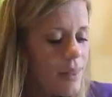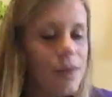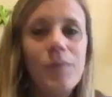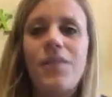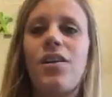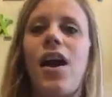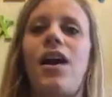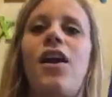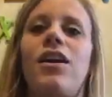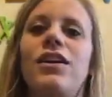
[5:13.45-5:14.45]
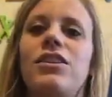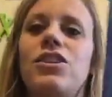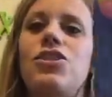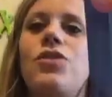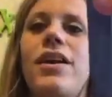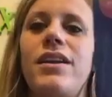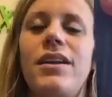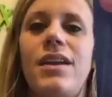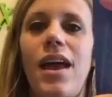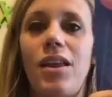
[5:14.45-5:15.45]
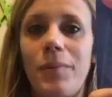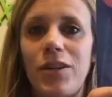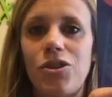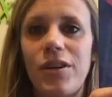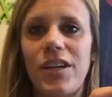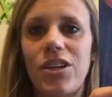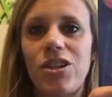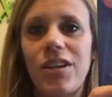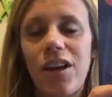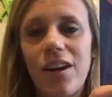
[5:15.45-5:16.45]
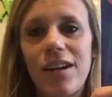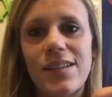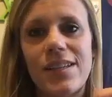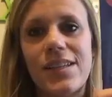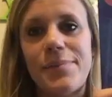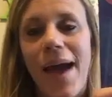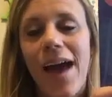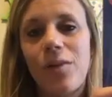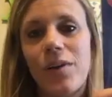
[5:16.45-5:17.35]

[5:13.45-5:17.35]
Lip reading: Then we've got our illustrated elementary dictionaries. This is math.